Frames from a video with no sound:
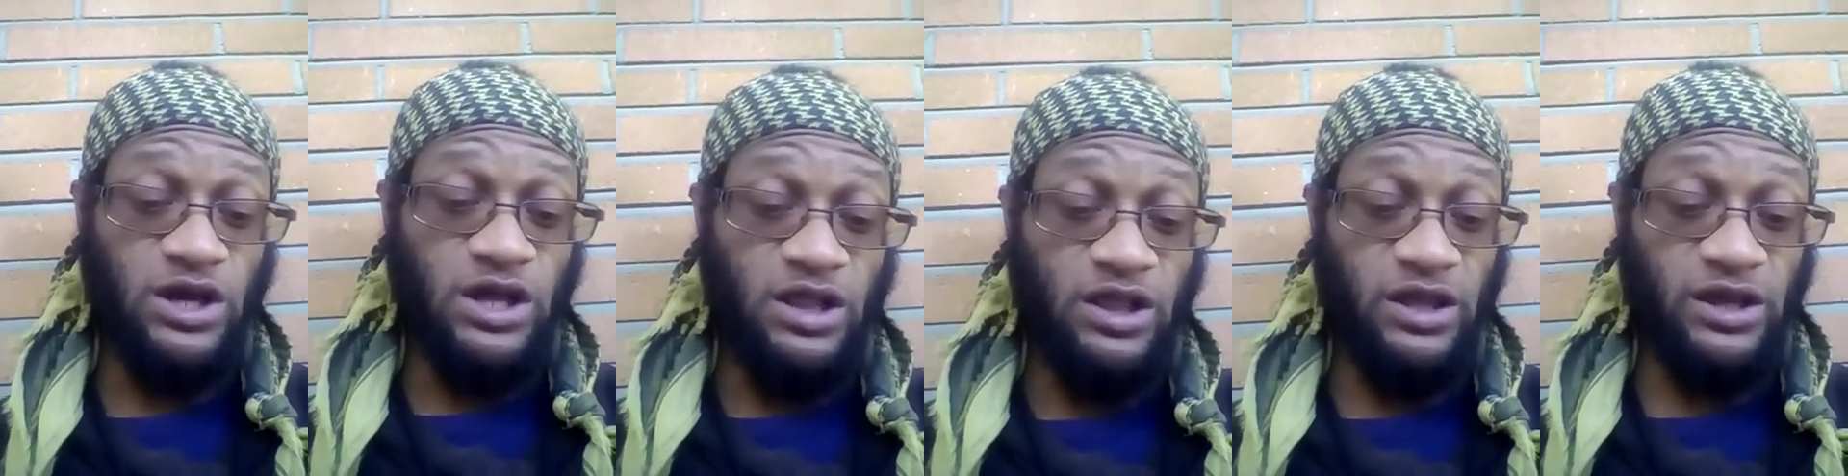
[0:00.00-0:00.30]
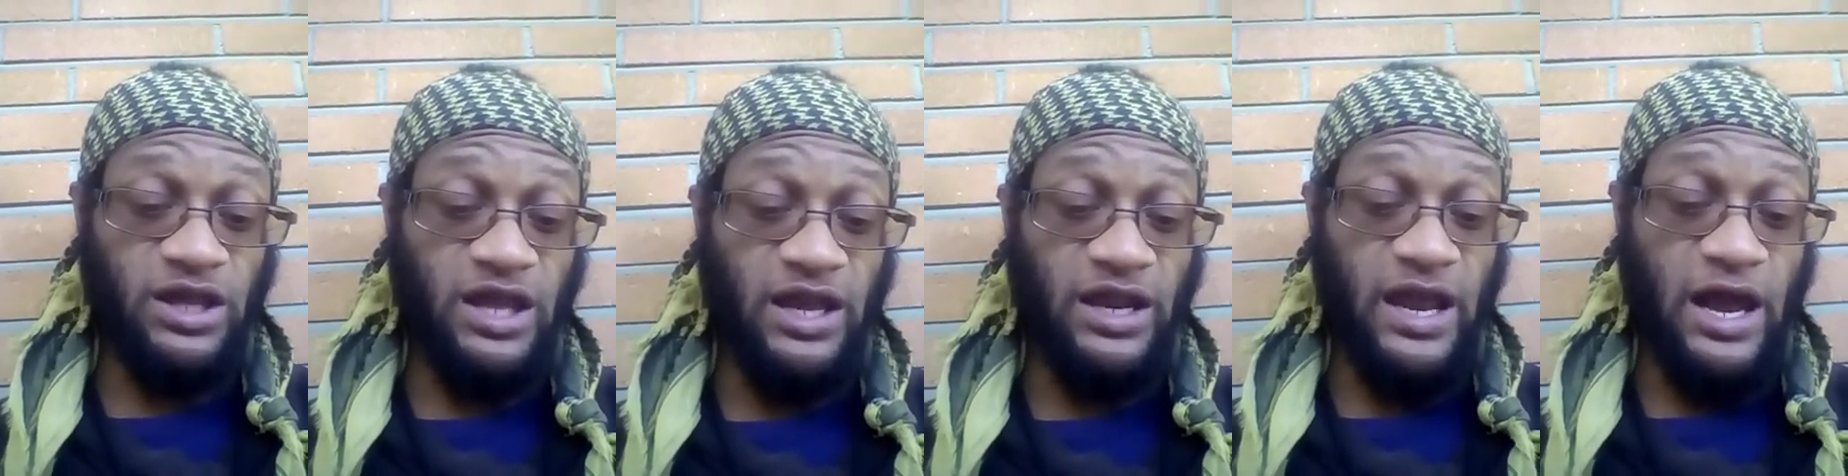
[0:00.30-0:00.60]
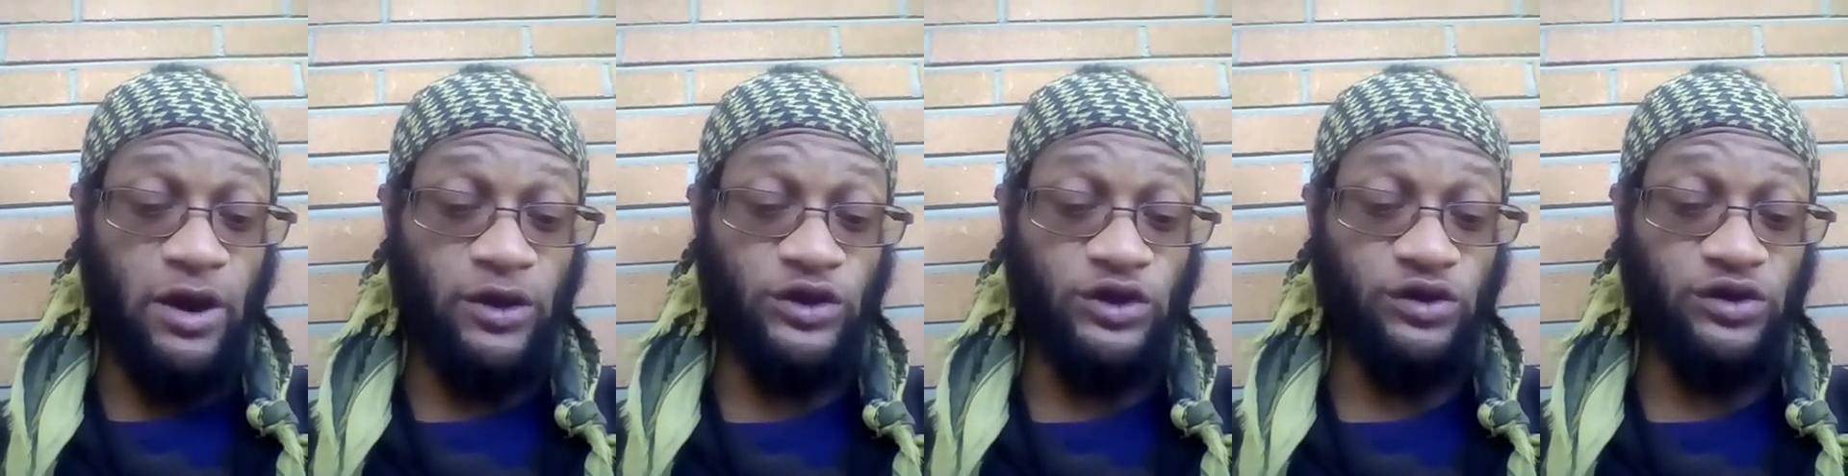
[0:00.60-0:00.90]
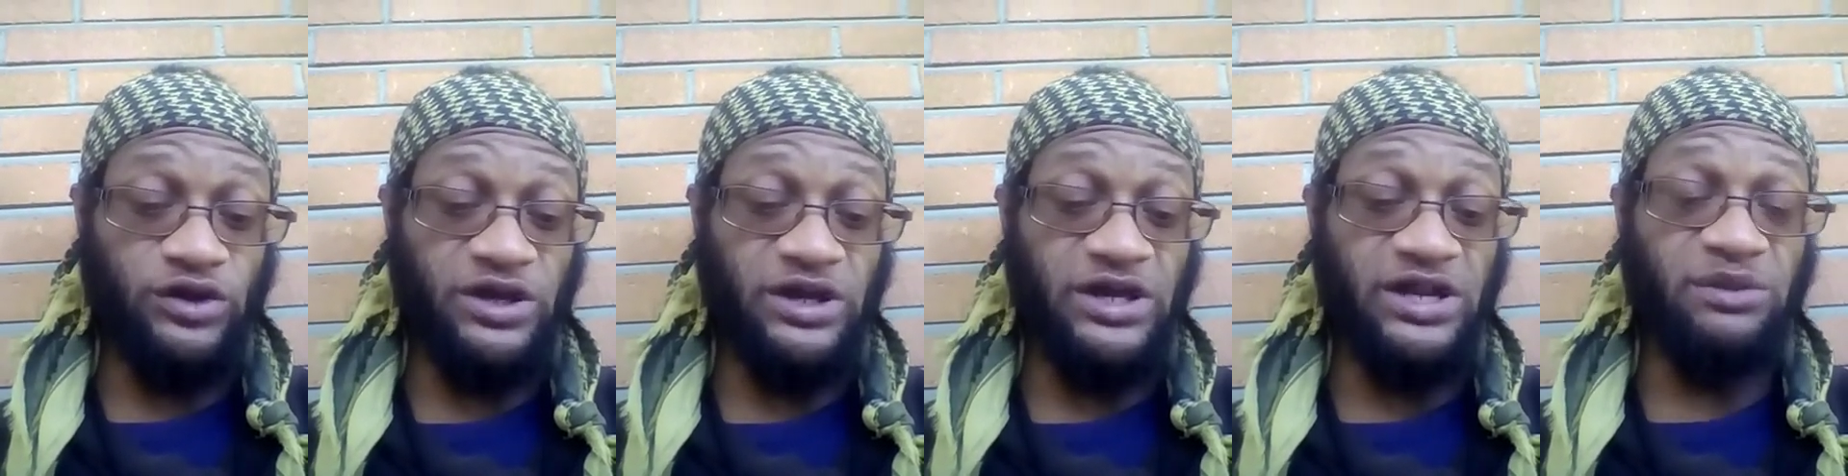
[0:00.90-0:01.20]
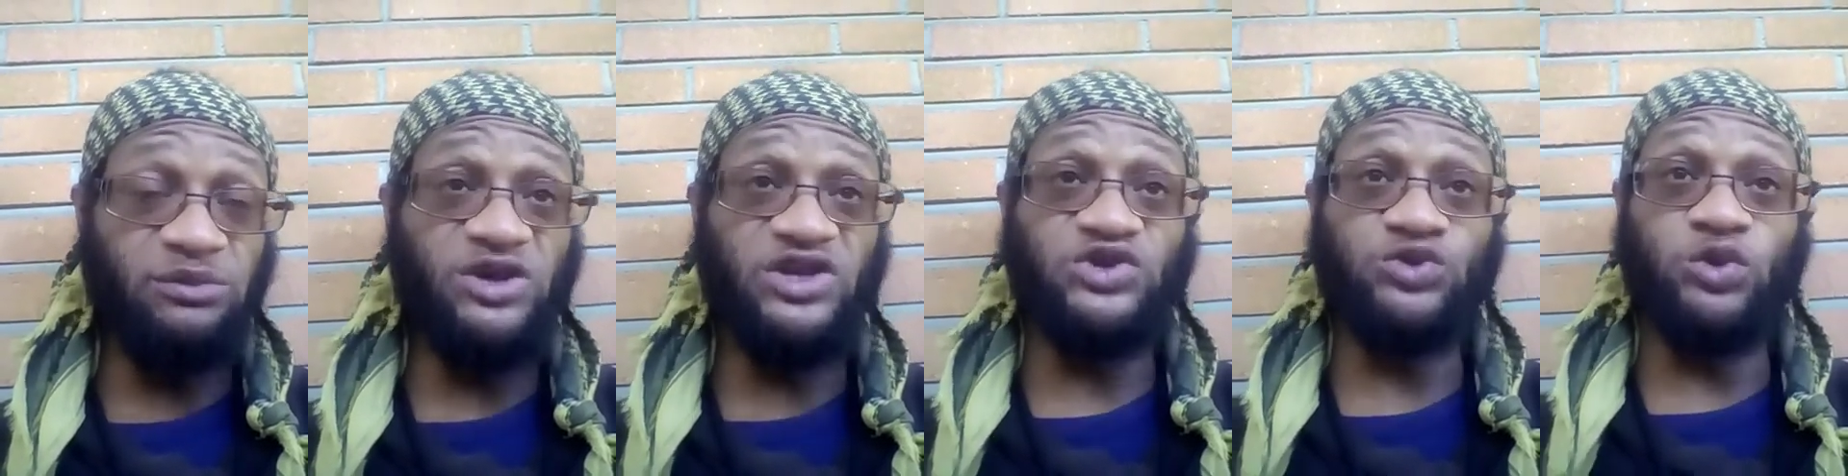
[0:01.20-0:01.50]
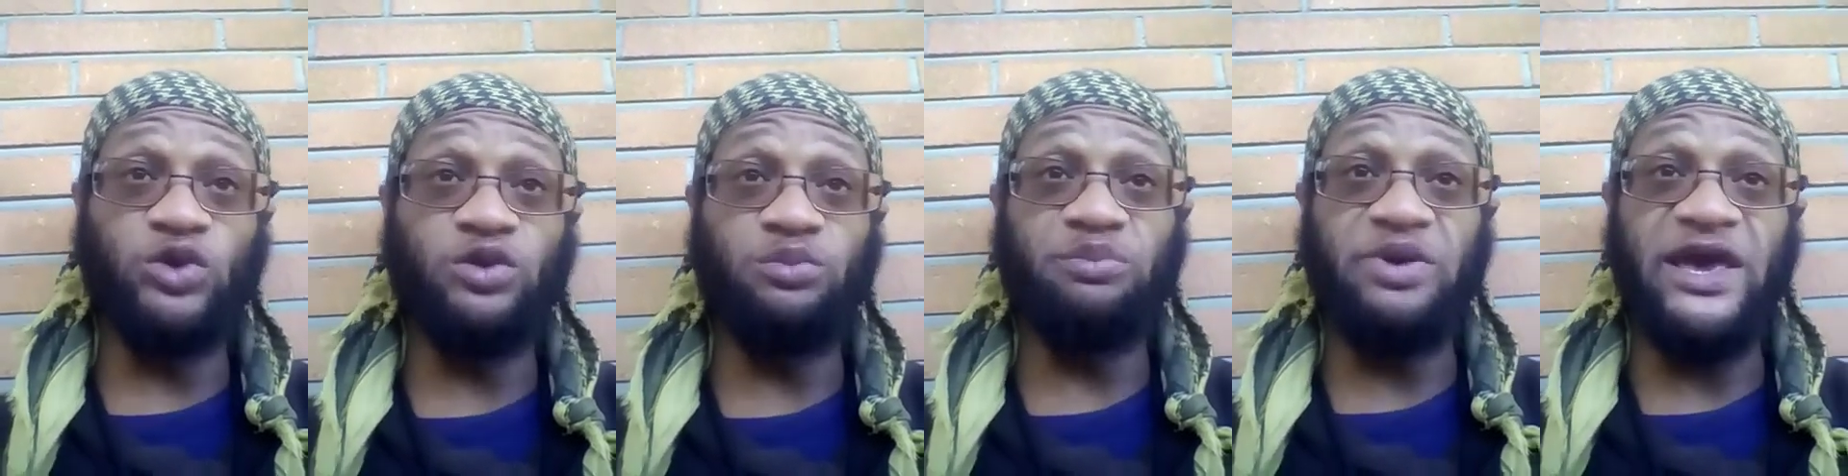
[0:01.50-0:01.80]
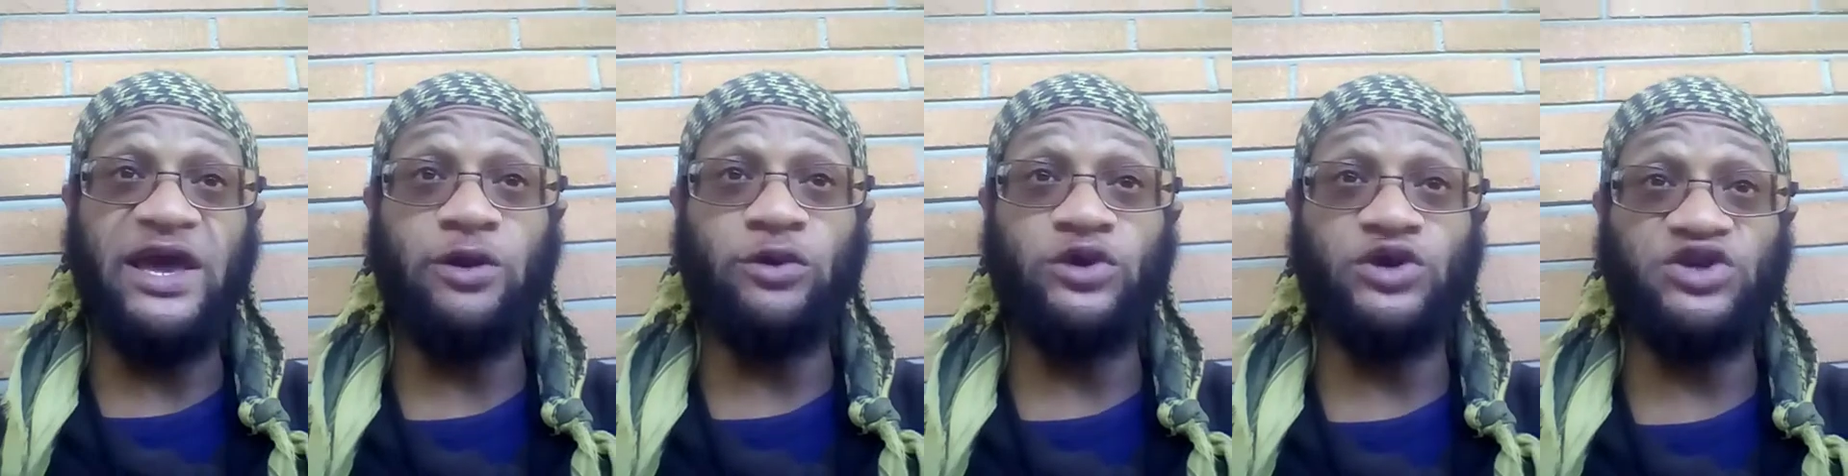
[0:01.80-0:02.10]
Look at how your enemies will
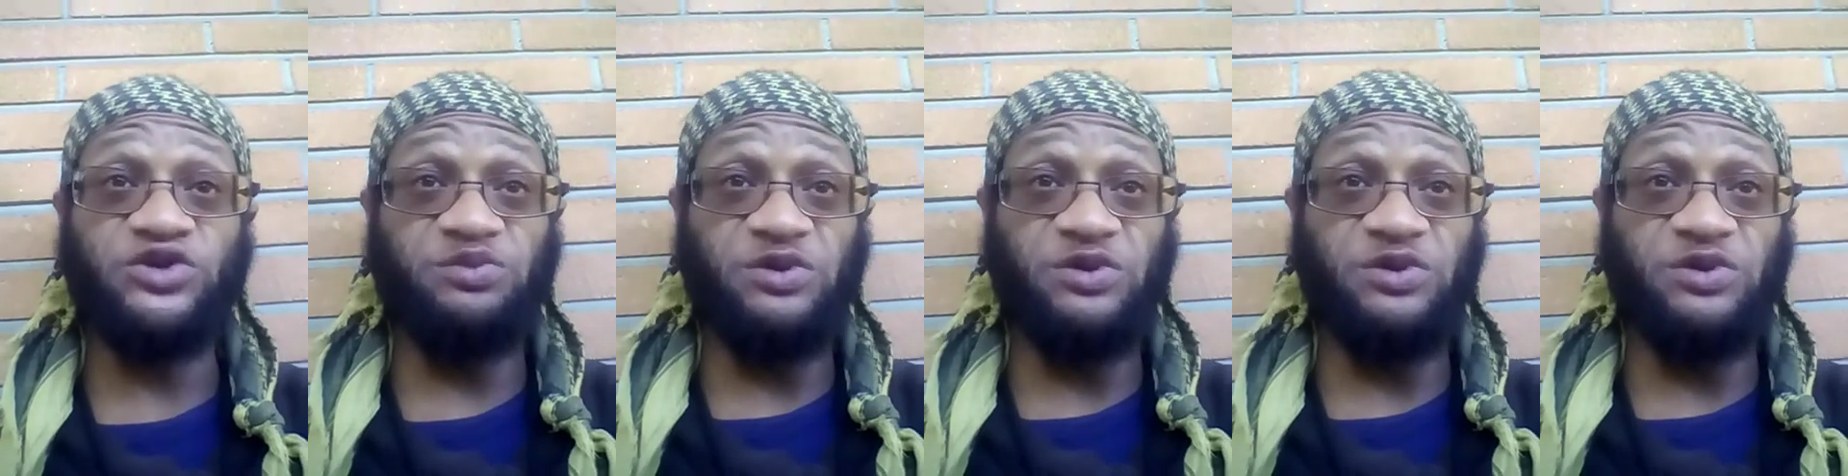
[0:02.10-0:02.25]
perish,